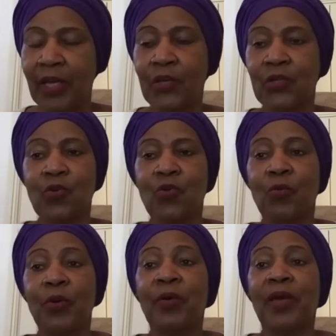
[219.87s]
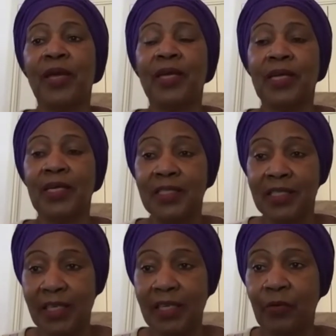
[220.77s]
So we were
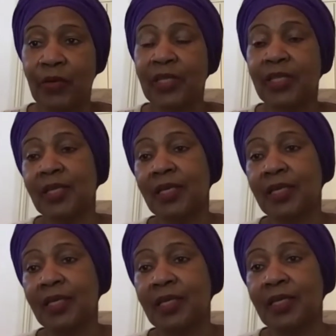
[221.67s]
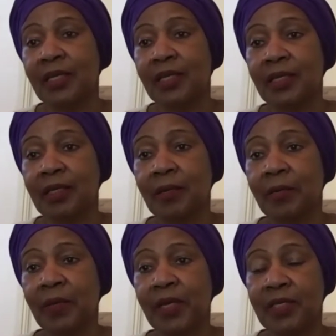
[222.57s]
dealing with the uh,
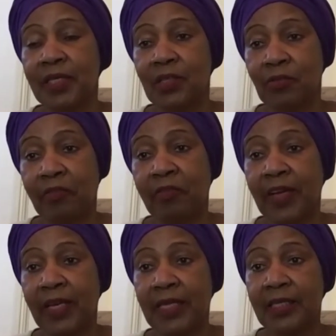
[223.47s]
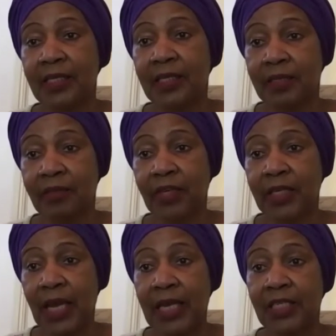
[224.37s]
ministers of finance in
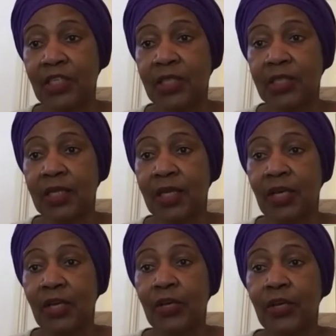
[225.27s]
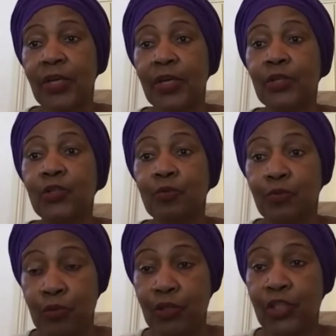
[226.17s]
different countries uh, to
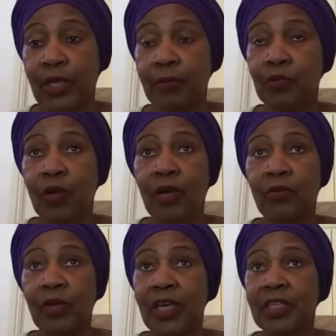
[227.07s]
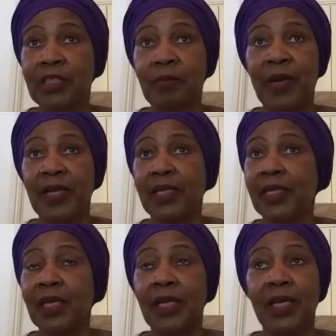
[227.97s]
push them to allocate
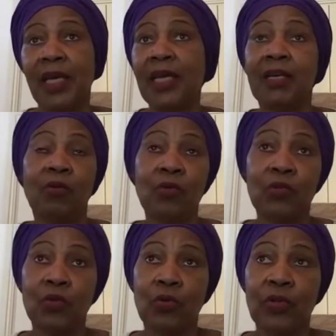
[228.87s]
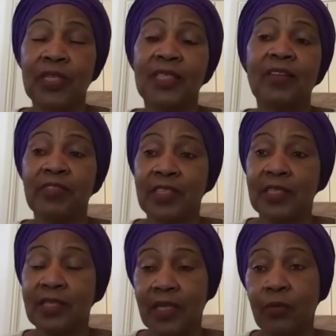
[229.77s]
money and also the
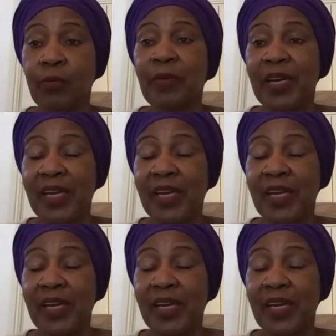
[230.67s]
services that women